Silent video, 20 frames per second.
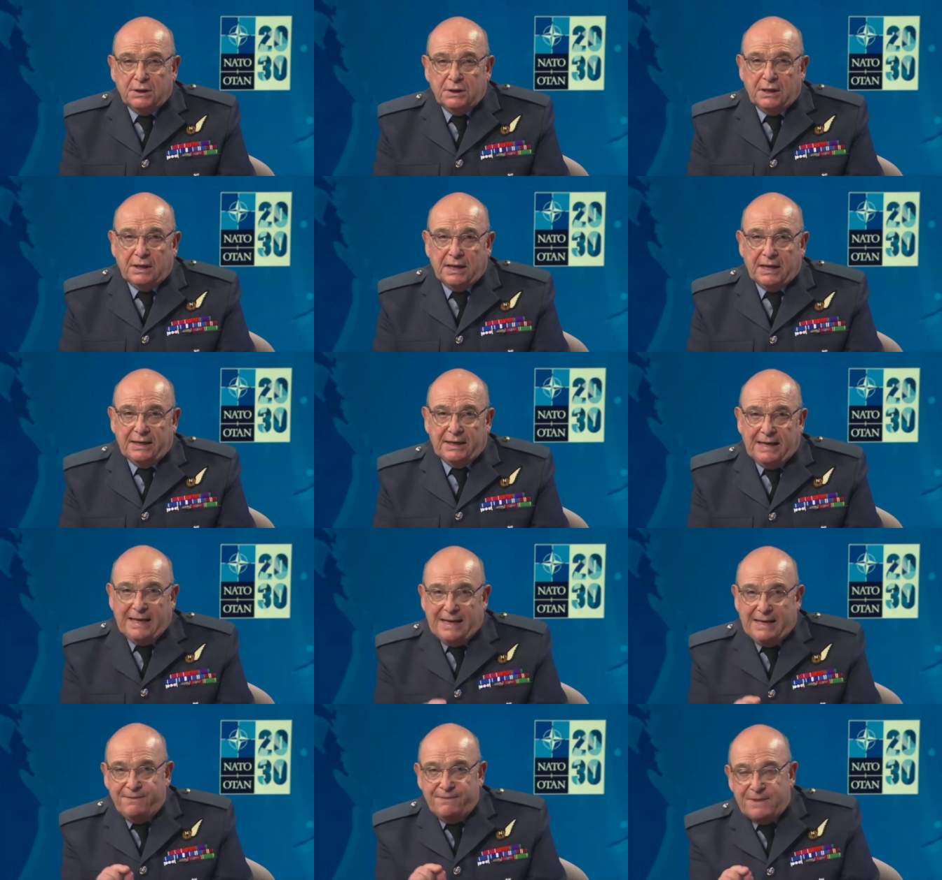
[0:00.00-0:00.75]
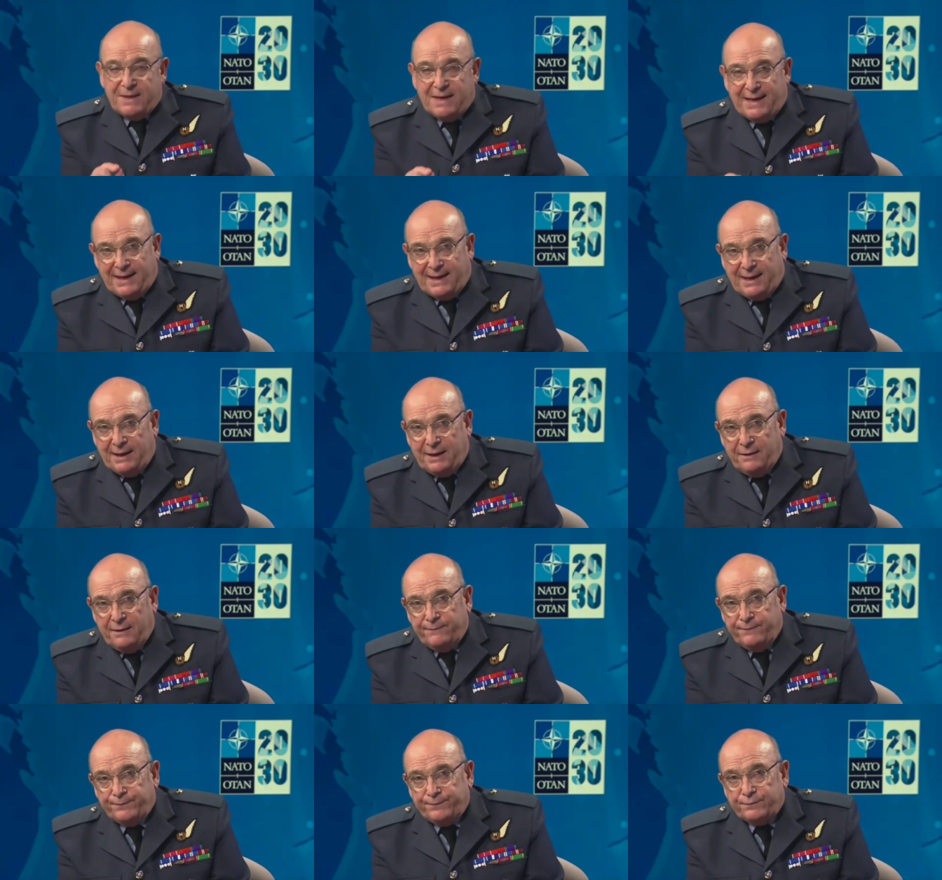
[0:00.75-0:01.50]
And in
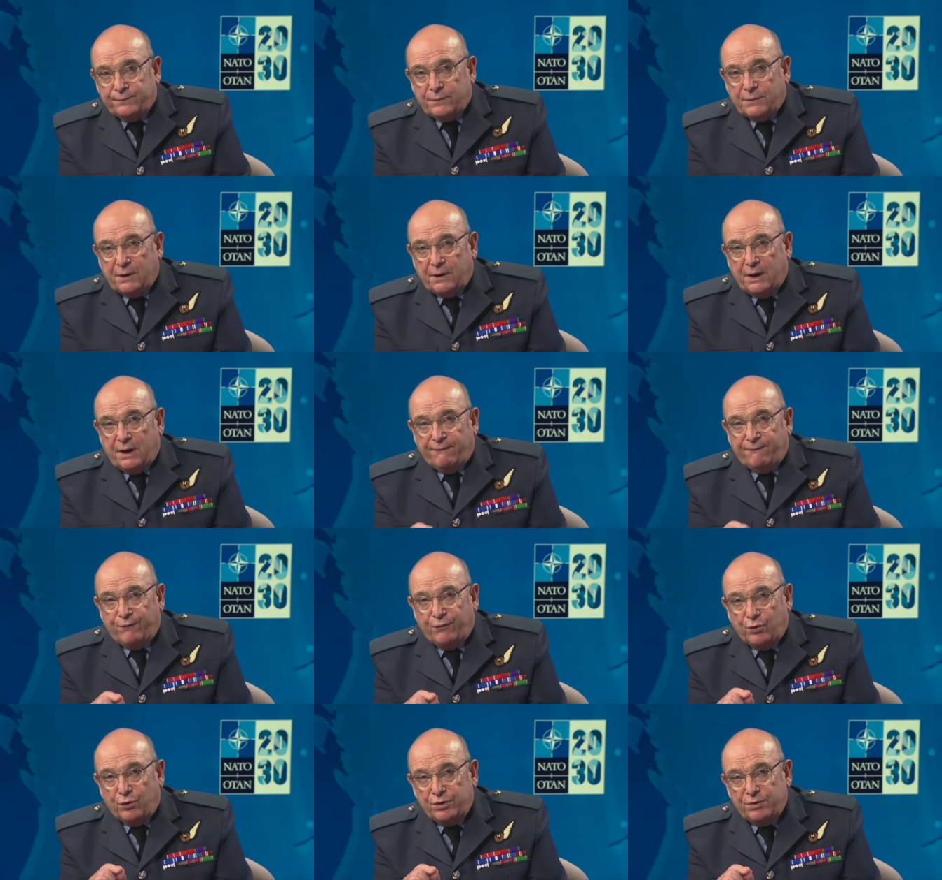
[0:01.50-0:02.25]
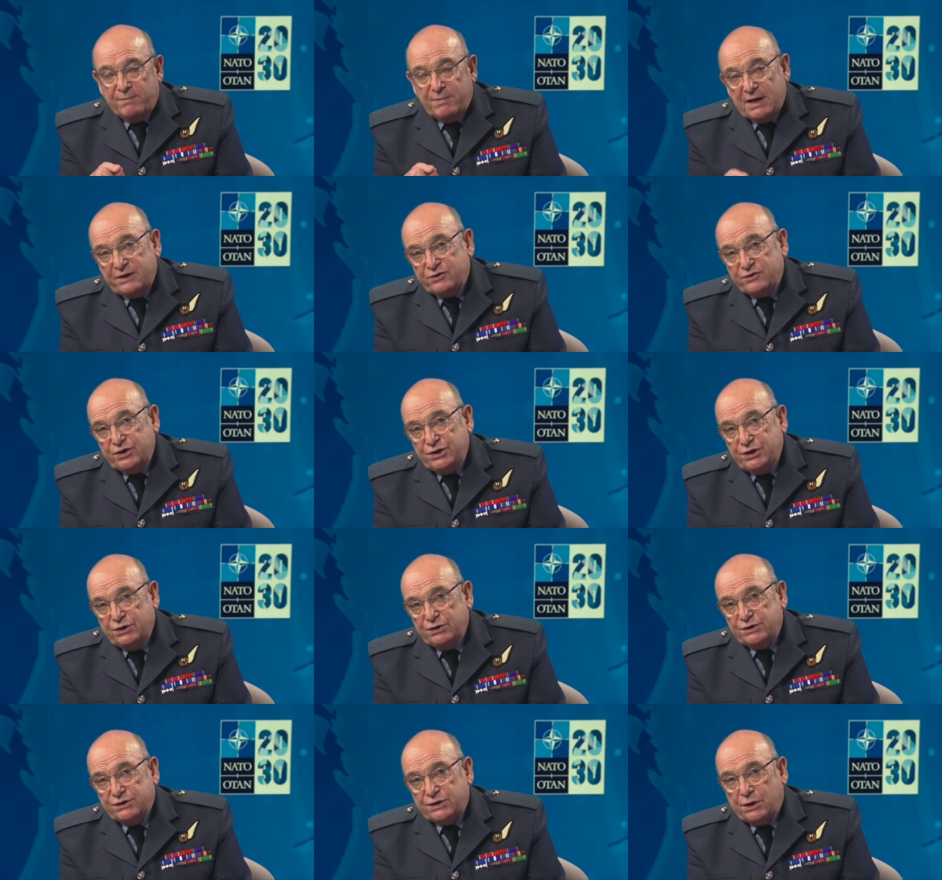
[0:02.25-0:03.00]
there, for the military
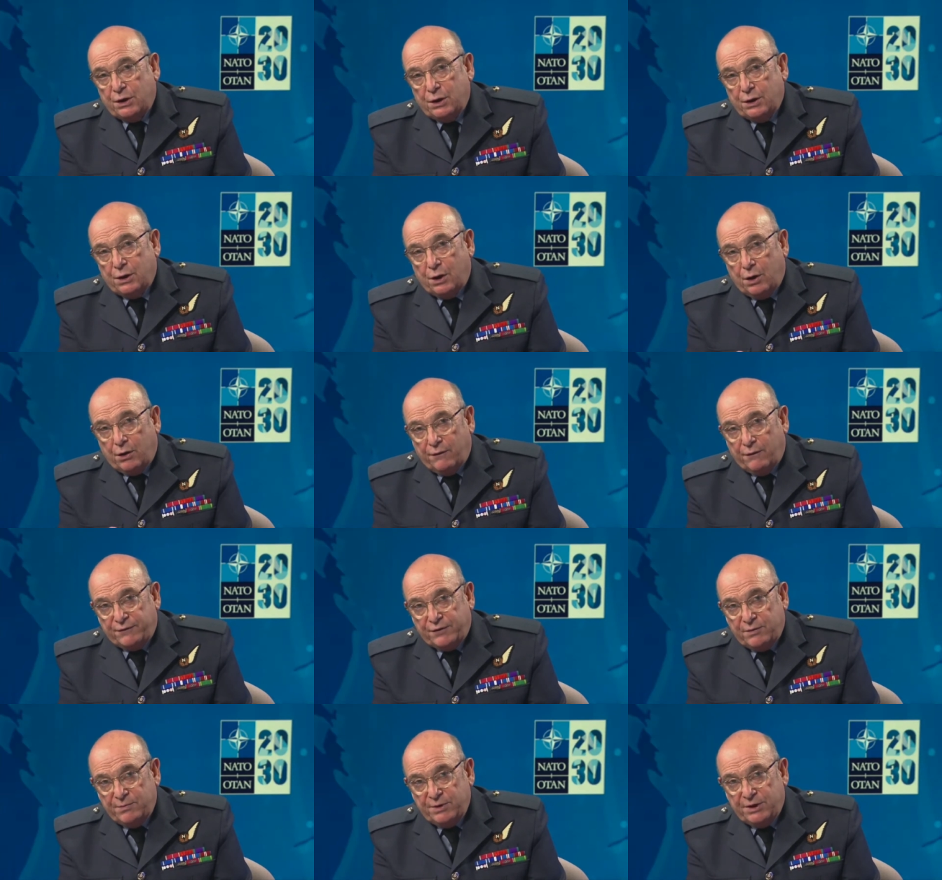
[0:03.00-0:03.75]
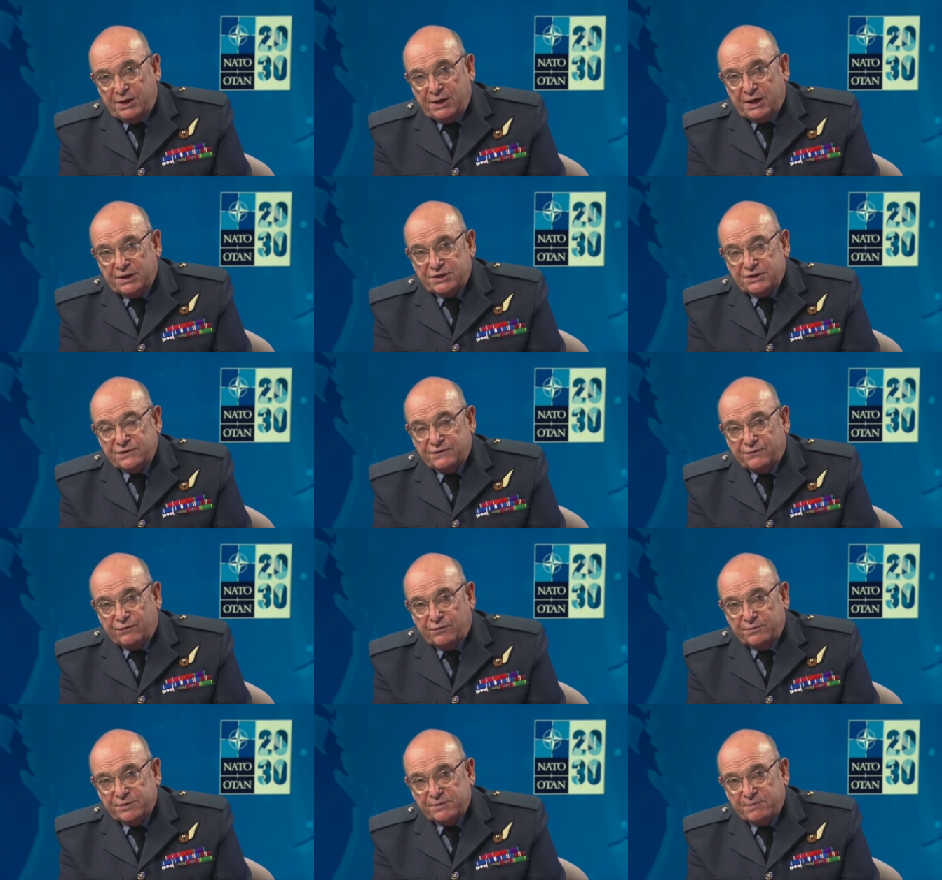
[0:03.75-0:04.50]
use, of communications
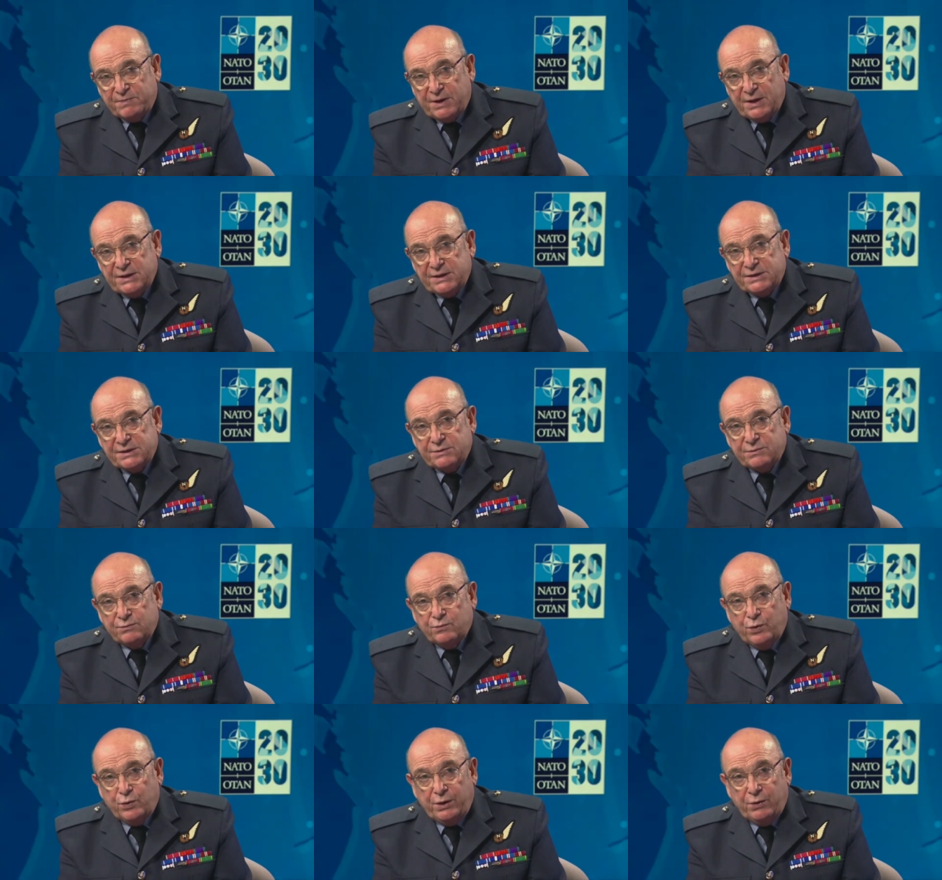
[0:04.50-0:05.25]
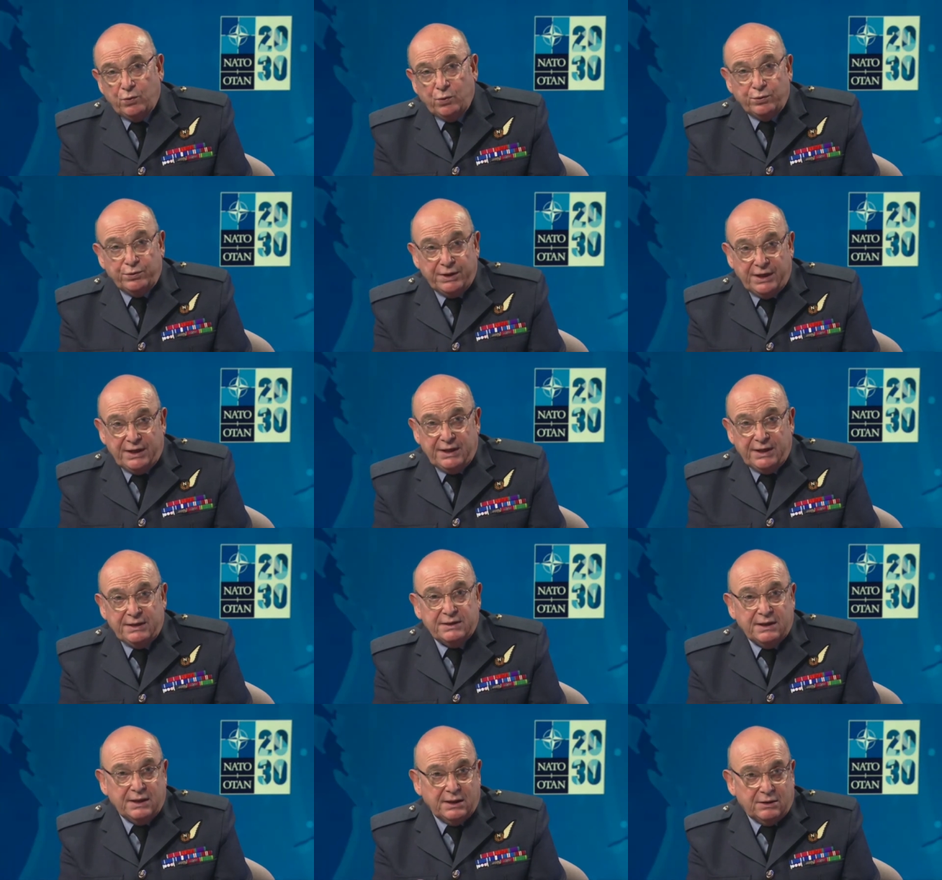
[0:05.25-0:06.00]
from space, we will
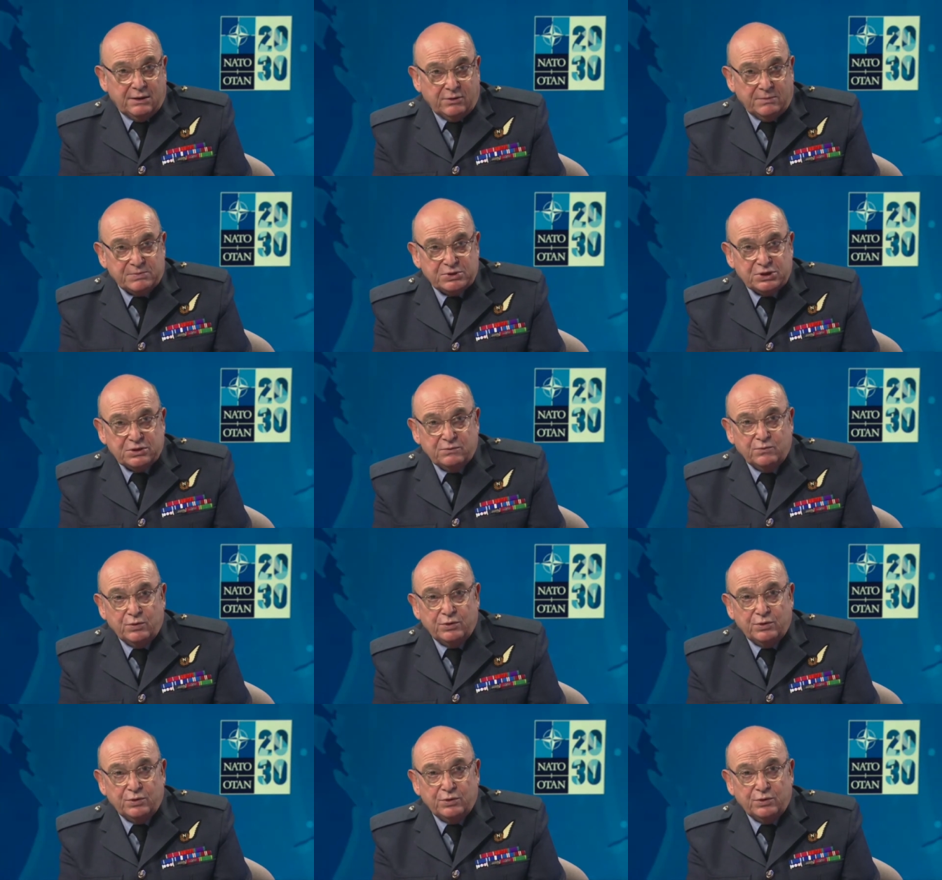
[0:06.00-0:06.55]
need encryption.